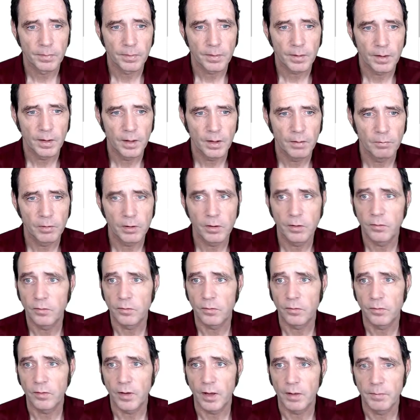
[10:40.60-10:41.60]
And we'll use the
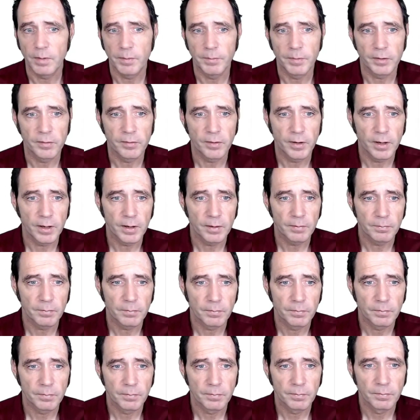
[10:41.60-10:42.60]
same image here.
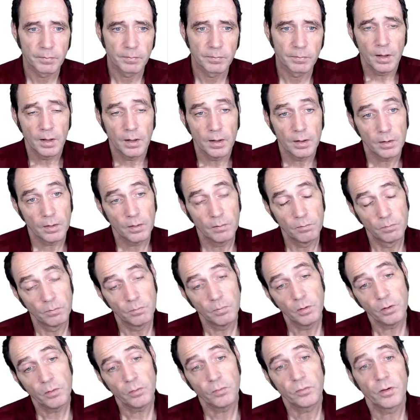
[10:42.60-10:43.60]
And
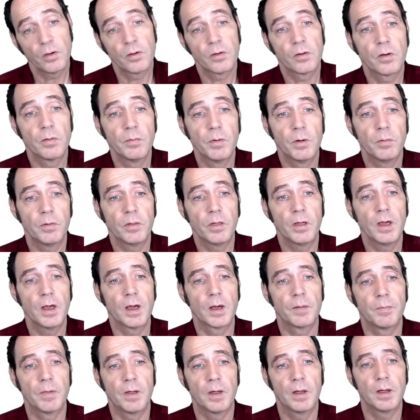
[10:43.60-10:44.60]
what it's come up with
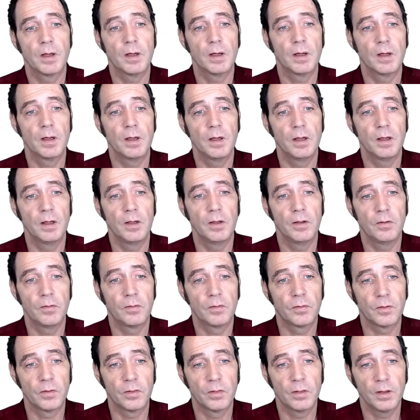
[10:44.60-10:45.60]
here
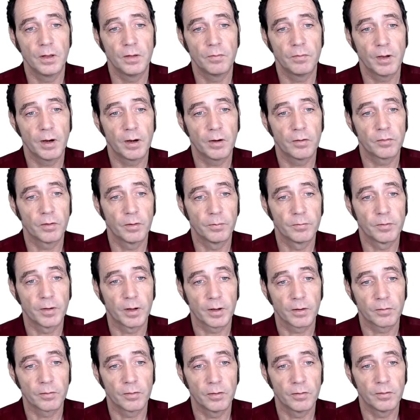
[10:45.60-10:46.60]
is the various
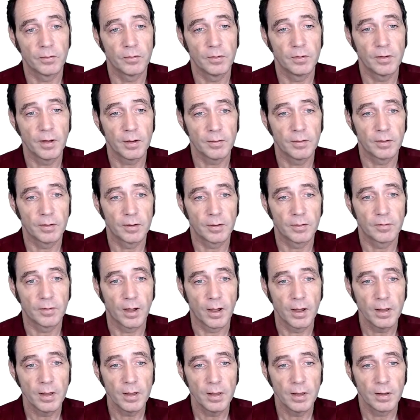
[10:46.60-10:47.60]
objects. So it's detected a
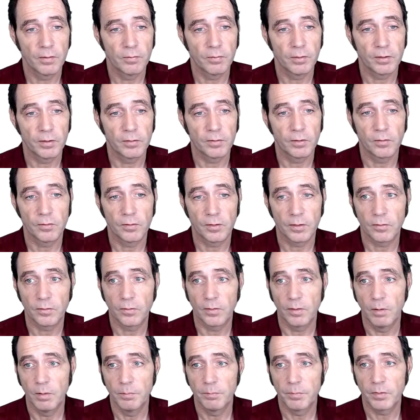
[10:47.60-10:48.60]
tie, of which it's
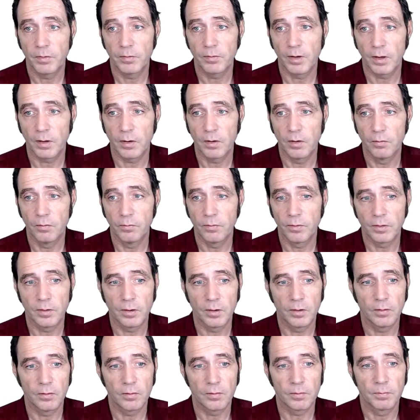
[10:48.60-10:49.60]
61%
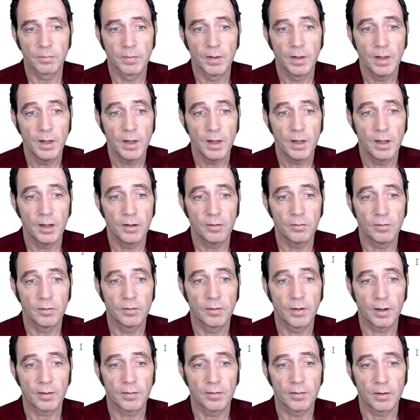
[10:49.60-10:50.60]
confident. It's
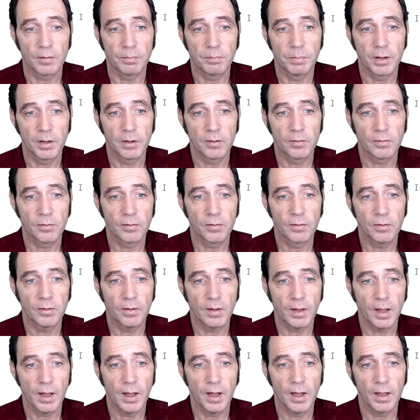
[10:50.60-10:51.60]
detected a person,
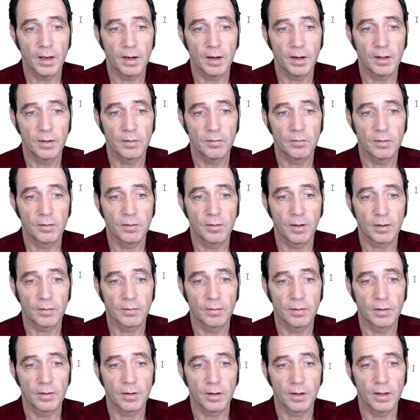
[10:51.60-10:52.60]
and it's
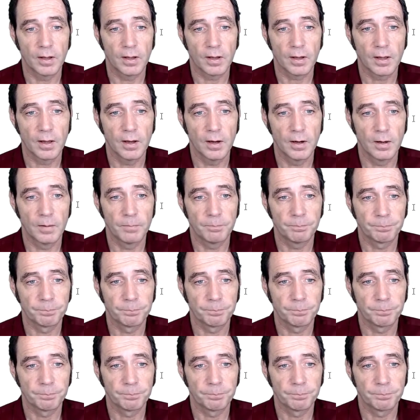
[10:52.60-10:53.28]
detected a car.